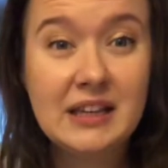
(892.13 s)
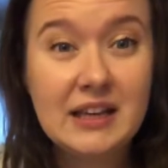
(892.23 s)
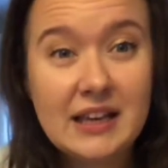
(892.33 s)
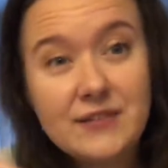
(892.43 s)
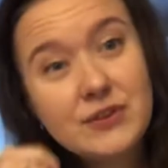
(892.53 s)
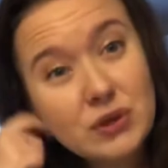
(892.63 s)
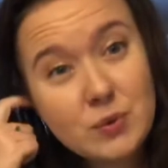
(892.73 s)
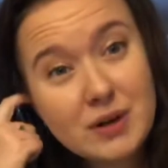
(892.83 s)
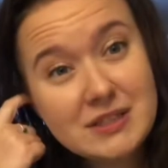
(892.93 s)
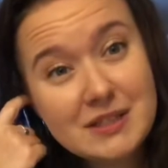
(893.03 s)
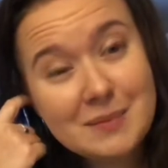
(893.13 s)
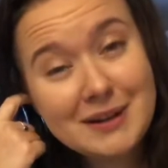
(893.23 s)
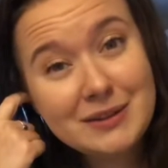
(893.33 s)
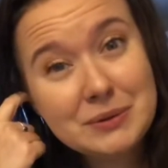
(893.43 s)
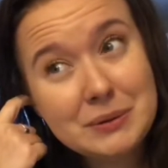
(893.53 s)
If you are
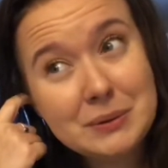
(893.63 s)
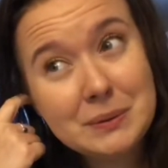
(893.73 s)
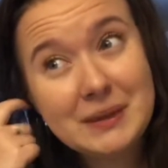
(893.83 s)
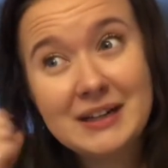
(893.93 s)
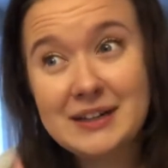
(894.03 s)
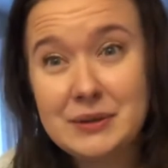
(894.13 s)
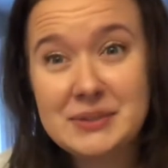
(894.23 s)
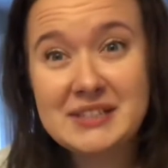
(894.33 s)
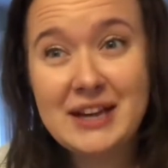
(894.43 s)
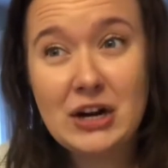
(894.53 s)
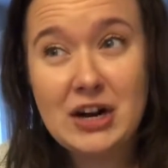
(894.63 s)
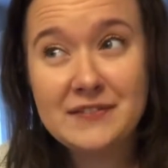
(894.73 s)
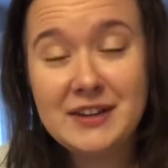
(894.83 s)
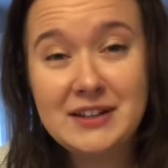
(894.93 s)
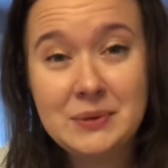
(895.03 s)
someone who goes to get
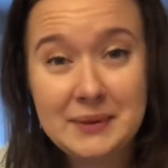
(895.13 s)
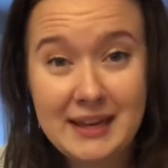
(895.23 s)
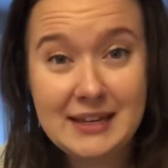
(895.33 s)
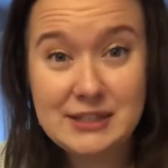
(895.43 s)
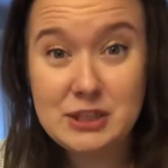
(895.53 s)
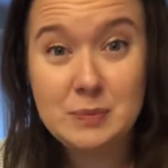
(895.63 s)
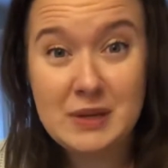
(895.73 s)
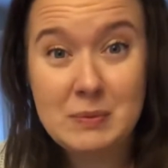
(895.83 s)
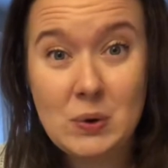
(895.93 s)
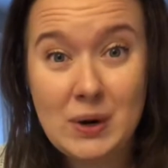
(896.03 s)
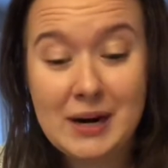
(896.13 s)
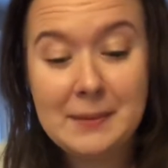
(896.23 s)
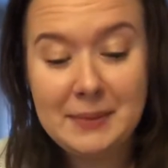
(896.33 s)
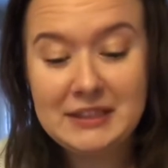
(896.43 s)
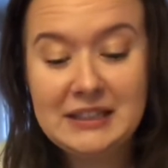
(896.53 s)
coffee and you like it to be more
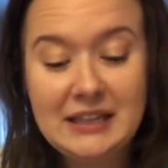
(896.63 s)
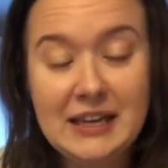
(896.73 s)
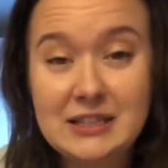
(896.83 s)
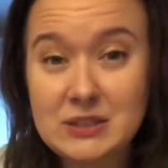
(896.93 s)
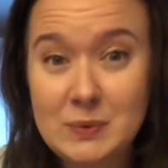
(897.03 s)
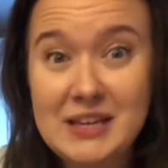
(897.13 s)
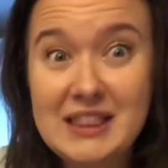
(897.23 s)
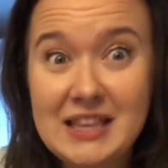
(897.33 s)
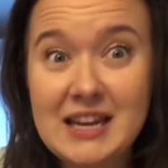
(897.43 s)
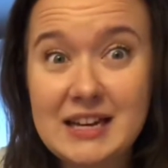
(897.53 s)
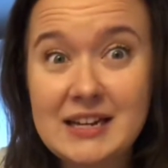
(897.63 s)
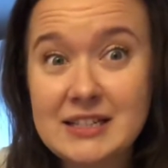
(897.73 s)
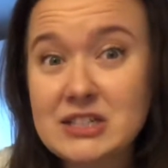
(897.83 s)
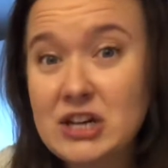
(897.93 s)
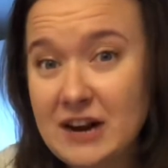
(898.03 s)
milky and sweet than it
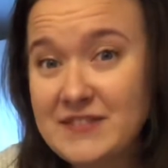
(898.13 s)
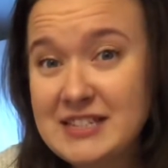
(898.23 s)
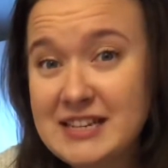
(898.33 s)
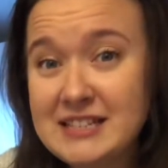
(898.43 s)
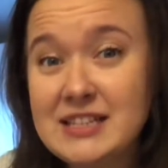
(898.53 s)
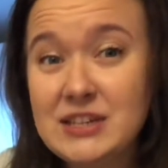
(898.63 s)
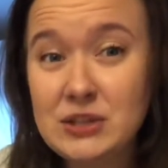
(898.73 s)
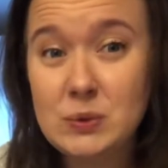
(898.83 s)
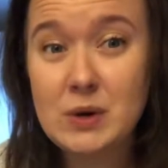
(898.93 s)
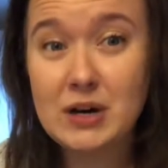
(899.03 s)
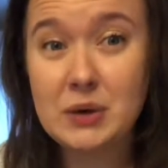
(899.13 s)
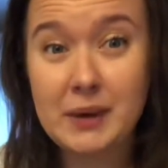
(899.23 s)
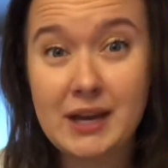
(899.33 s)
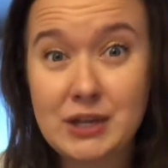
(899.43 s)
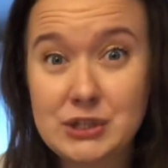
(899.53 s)
is coffee tasting, you are
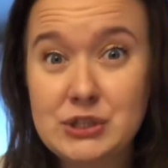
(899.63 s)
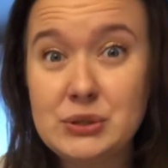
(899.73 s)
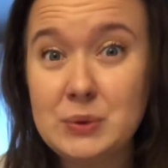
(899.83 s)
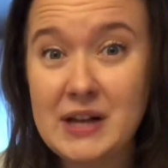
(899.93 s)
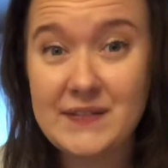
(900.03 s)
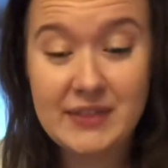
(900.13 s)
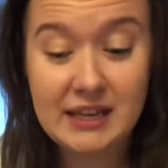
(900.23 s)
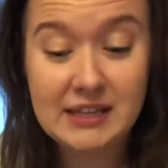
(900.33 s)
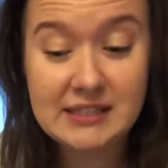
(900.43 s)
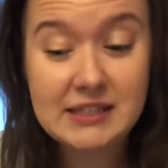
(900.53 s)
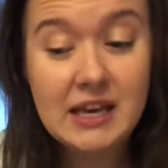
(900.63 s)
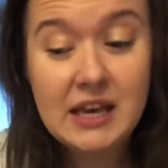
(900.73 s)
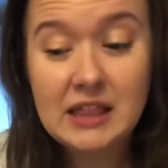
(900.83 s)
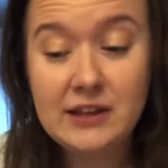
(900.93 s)
going to love this. The